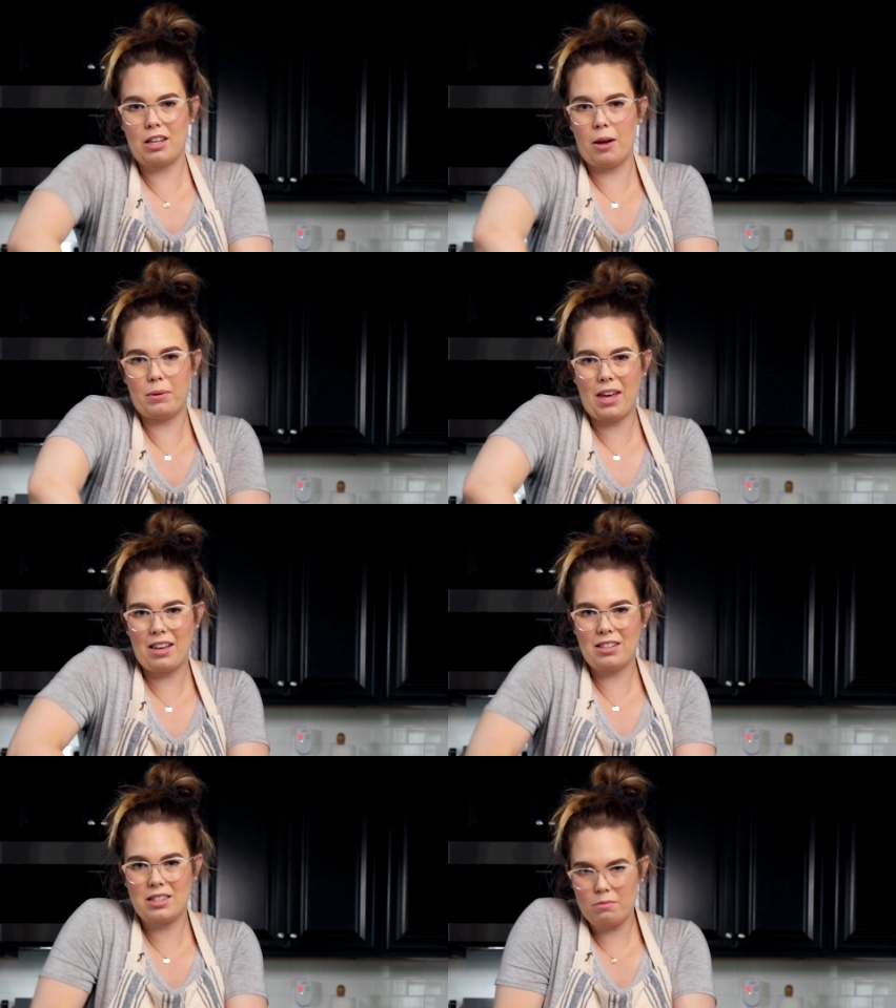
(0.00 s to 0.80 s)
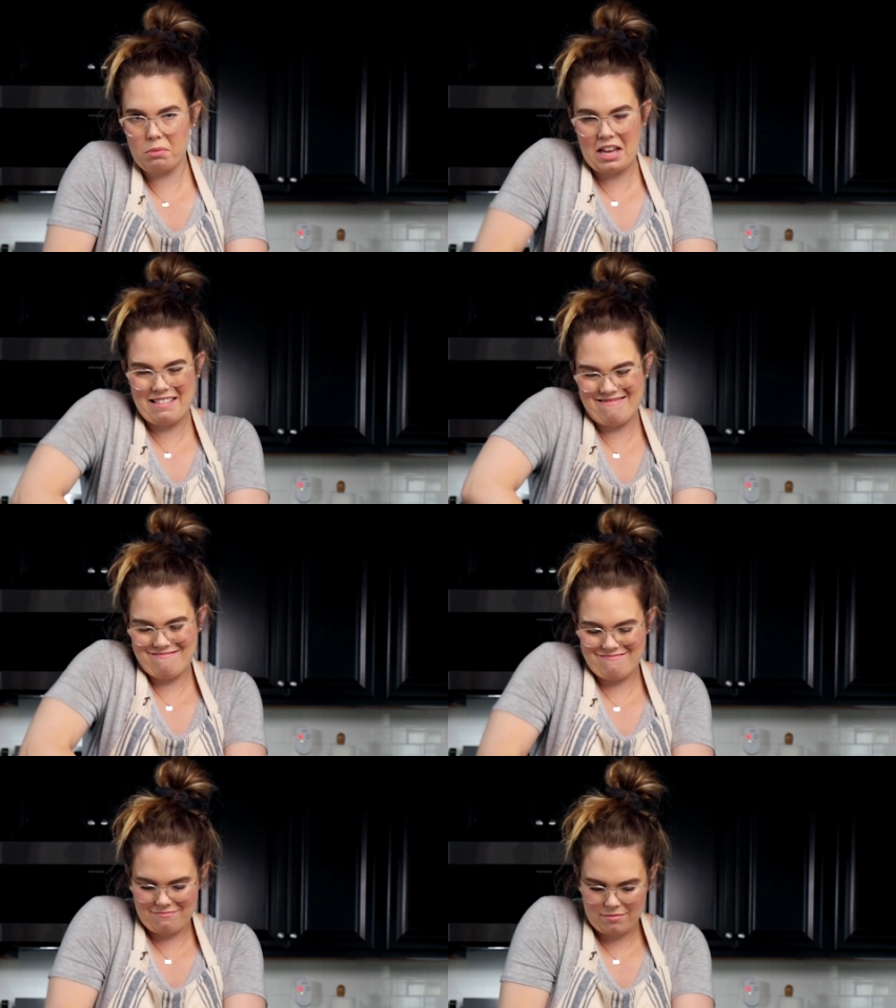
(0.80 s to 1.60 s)
cupcakes, but
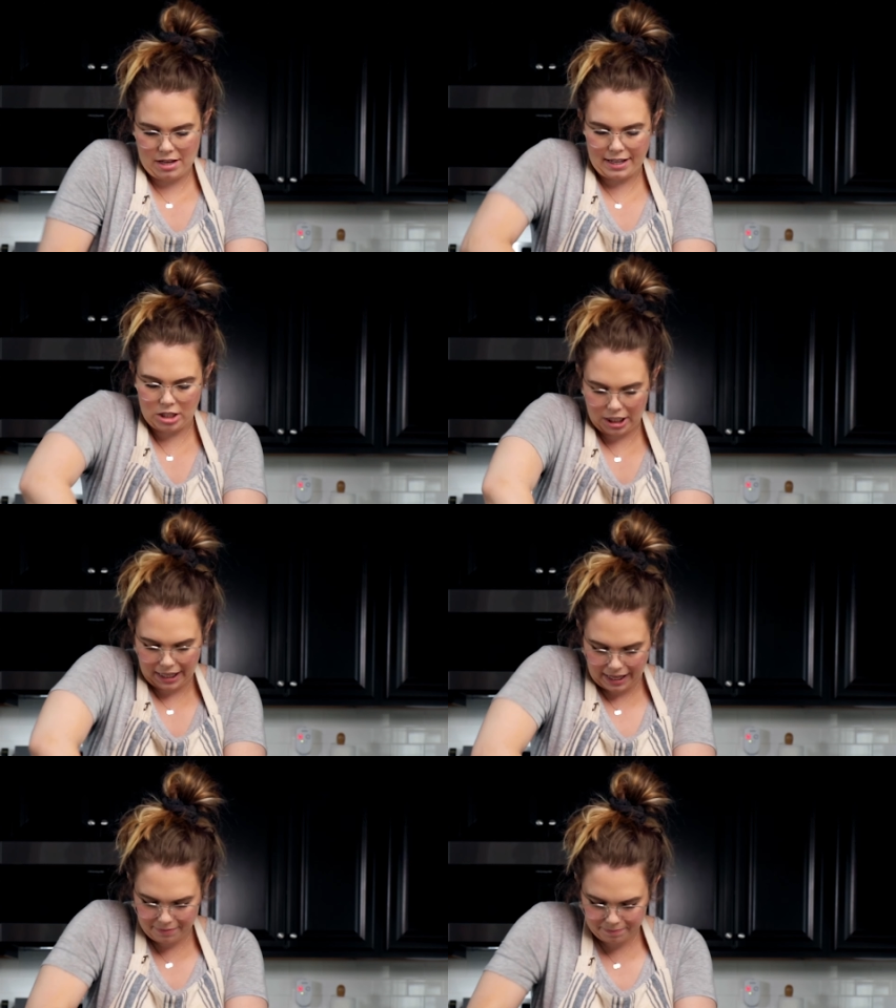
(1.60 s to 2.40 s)
that's okay.